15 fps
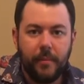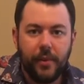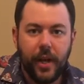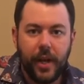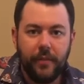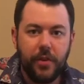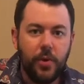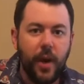Like
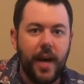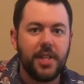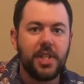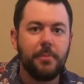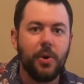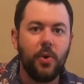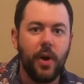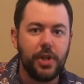if you ask
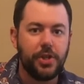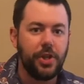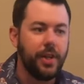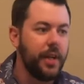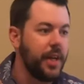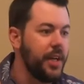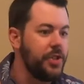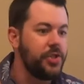him a question,
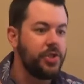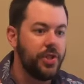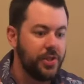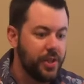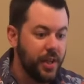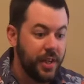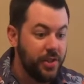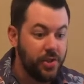
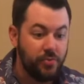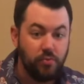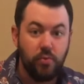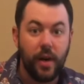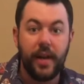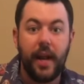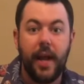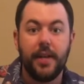he's
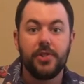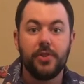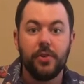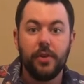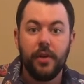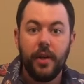ready to answer.